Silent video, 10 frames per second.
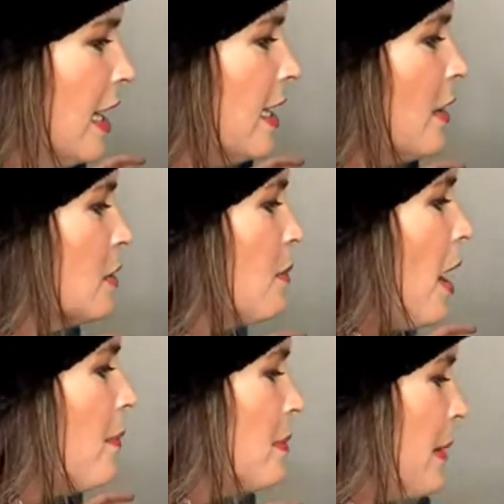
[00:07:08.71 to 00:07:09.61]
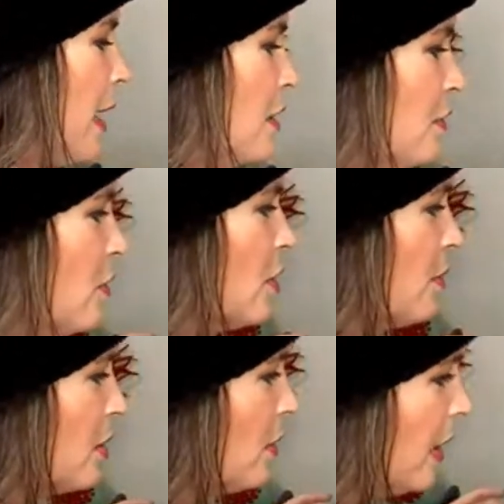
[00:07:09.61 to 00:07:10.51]
and I was popping back and forth
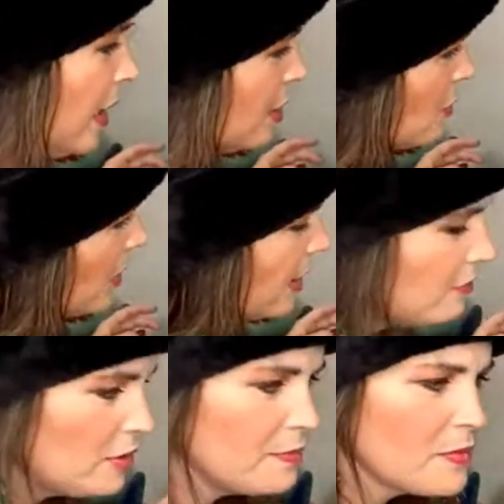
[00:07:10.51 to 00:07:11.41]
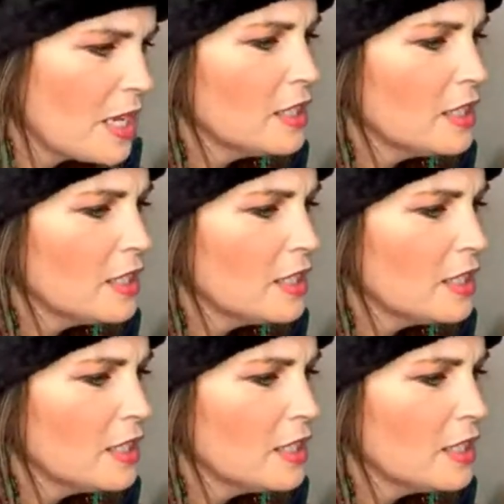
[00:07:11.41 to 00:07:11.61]
between each one of them,